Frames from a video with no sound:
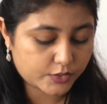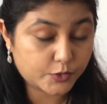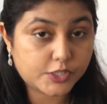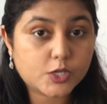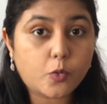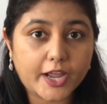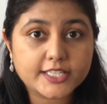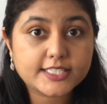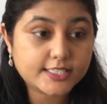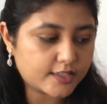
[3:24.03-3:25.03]
So it's
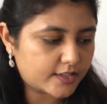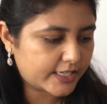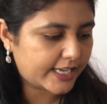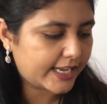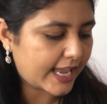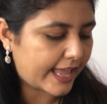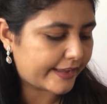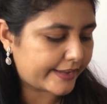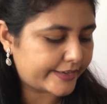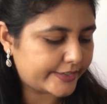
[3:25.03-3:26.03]
quite sturdy
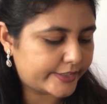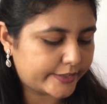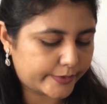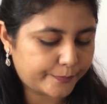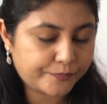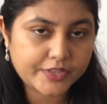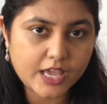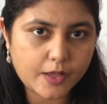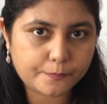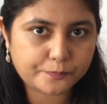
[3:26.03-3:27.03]
and
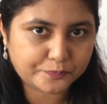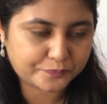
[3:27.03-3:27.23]
yeah.